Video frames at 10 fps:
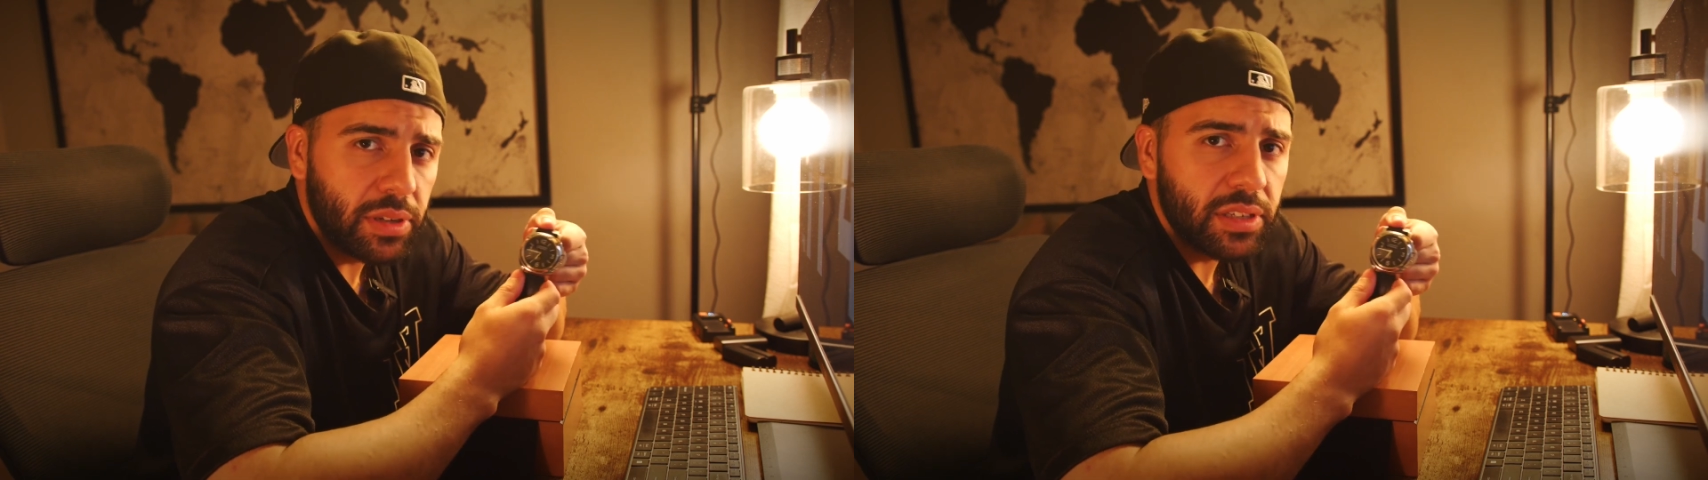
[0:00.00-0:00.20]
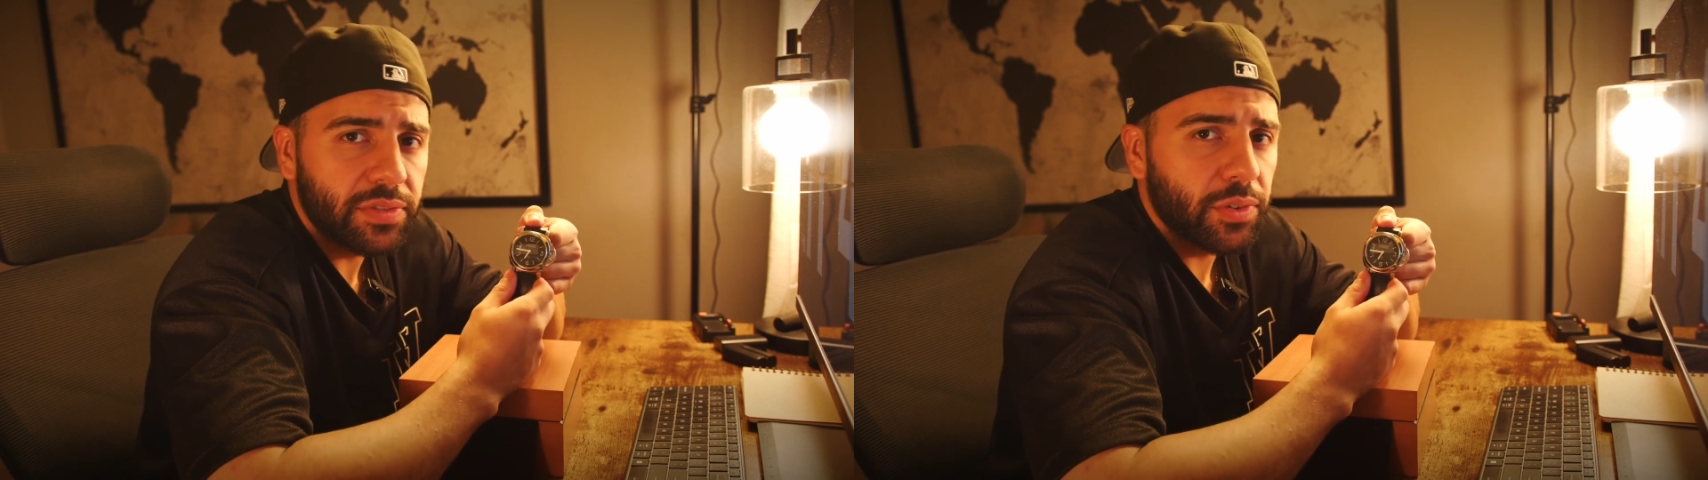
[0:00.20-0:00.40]

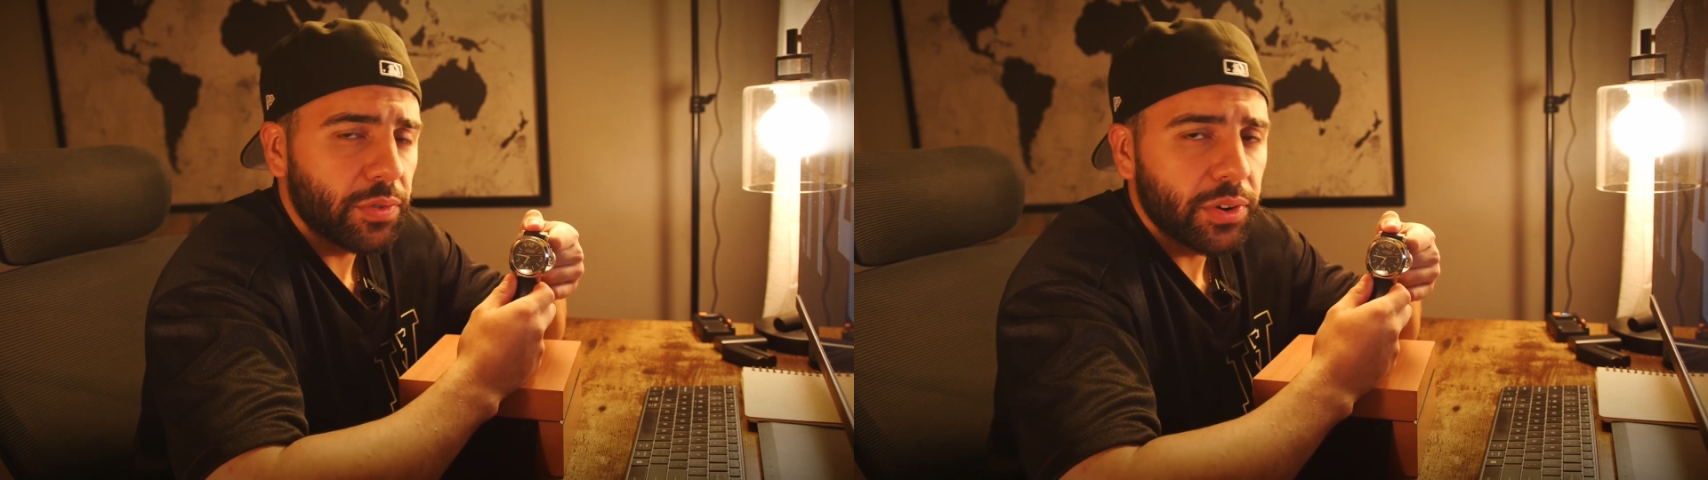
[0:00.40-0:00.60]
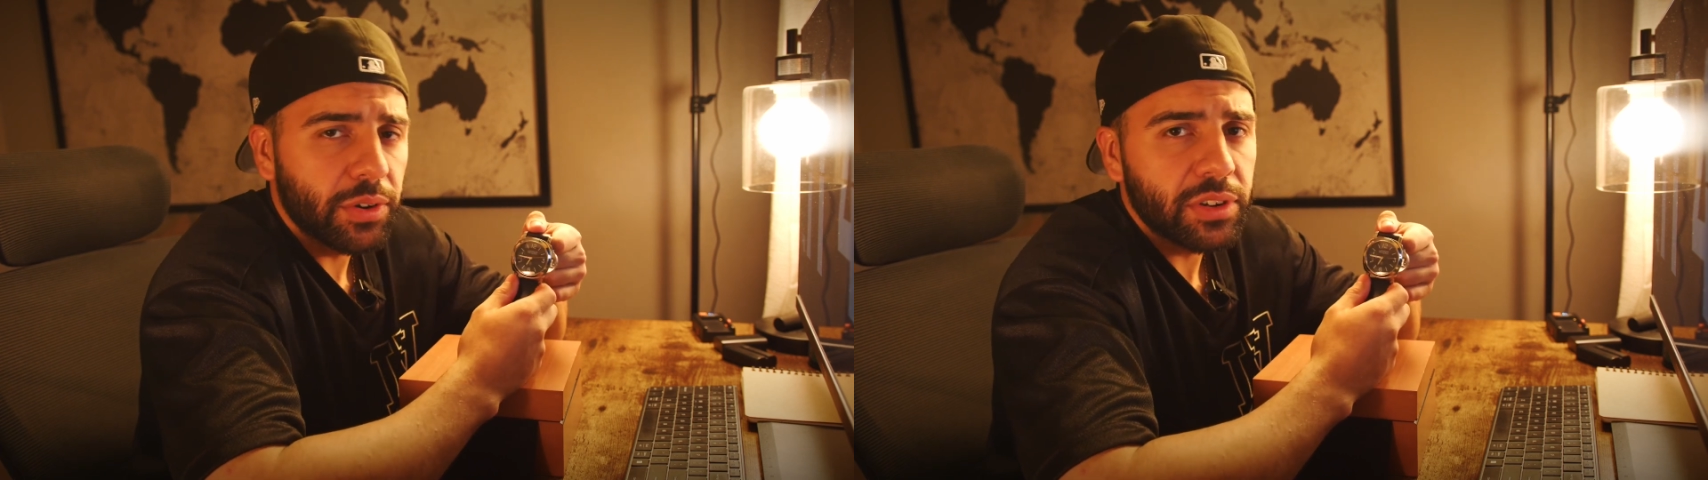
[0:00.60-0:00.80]
please feel
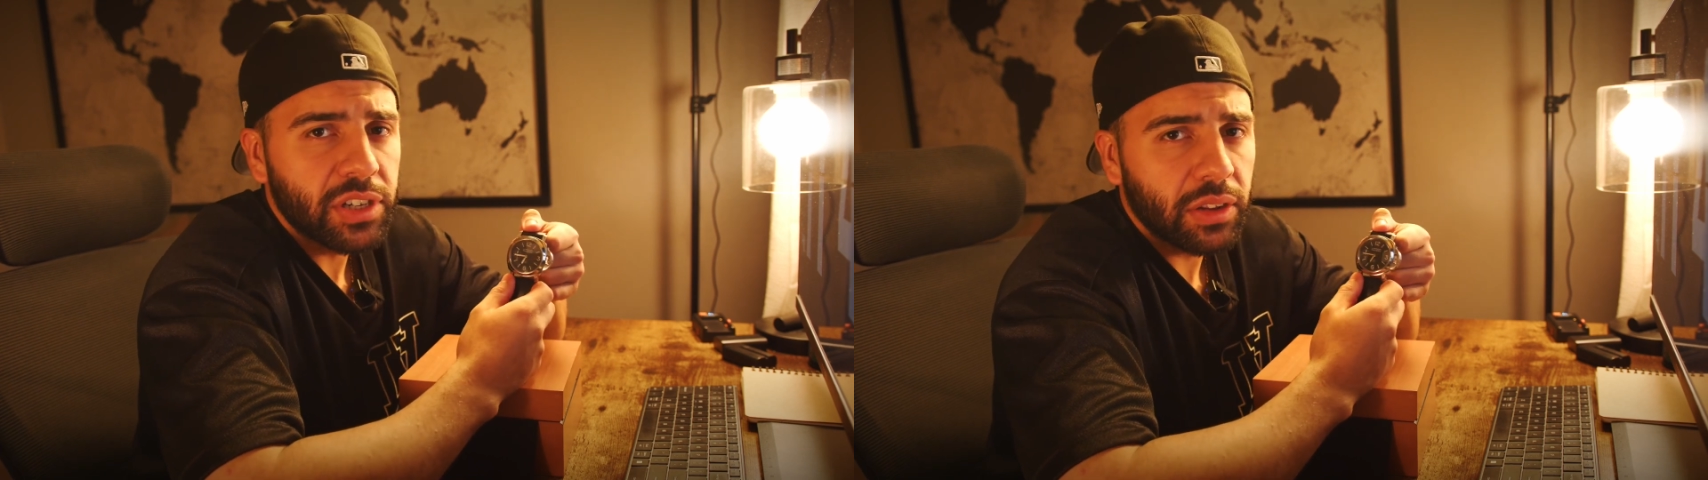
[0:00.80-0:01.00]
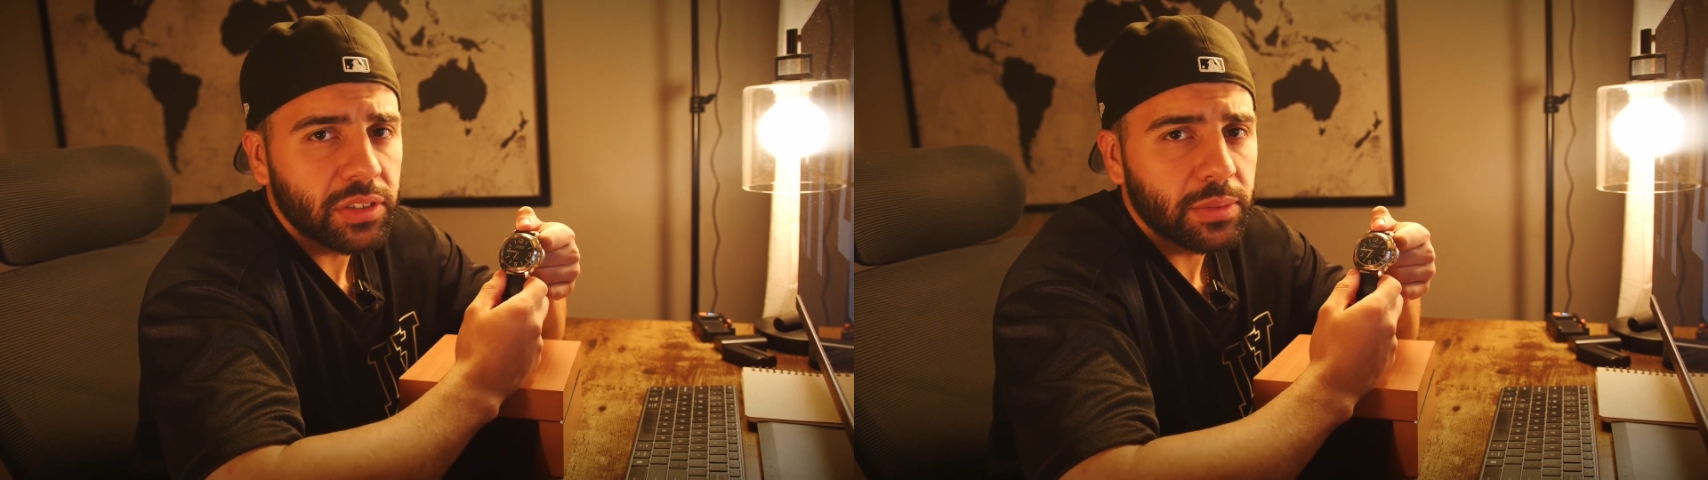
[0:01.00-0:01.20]
free to
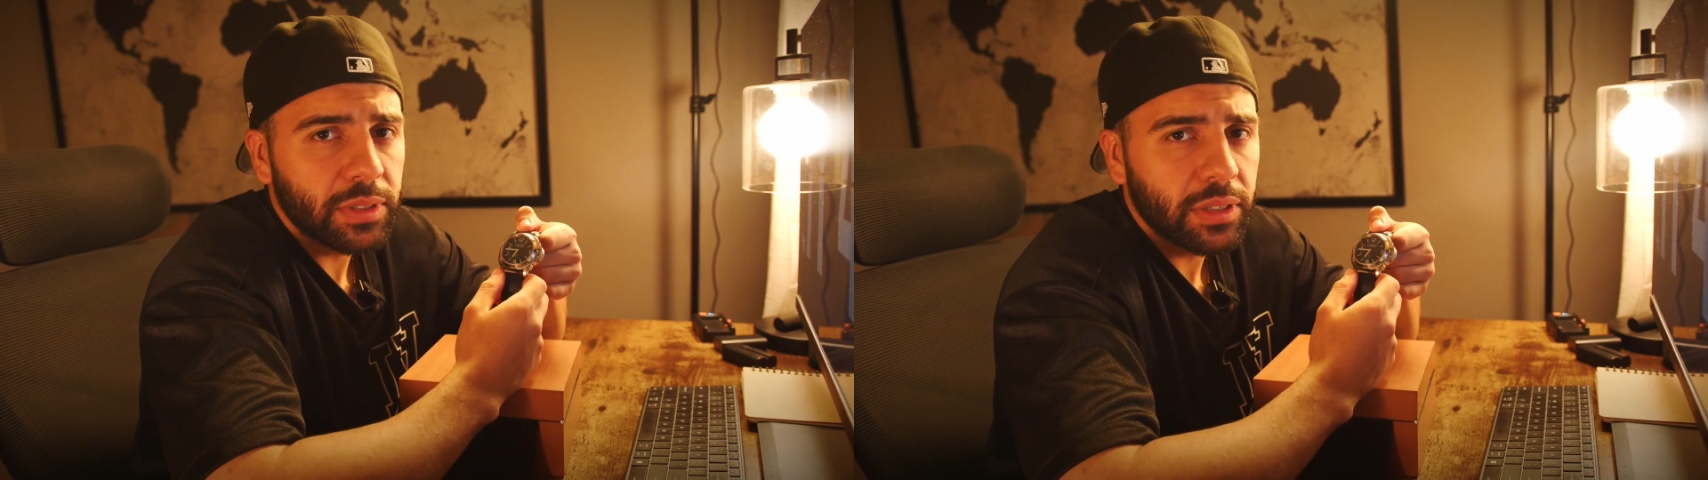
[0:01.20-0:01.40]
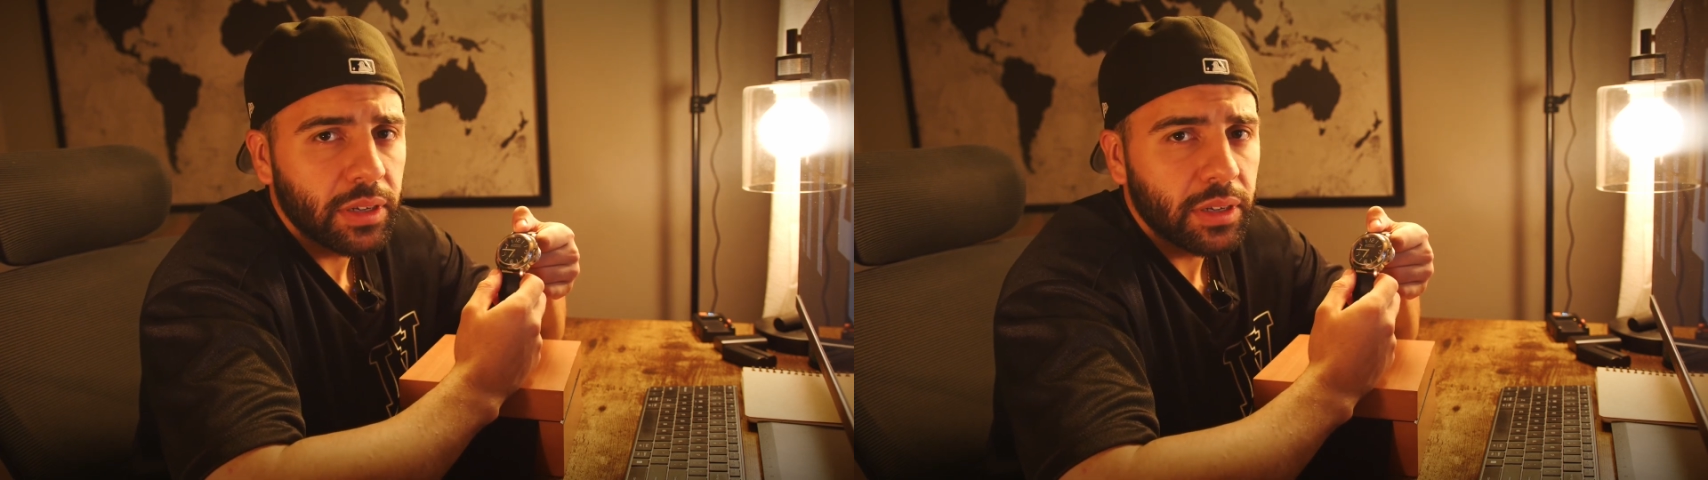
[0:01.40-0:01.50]
reach out to me.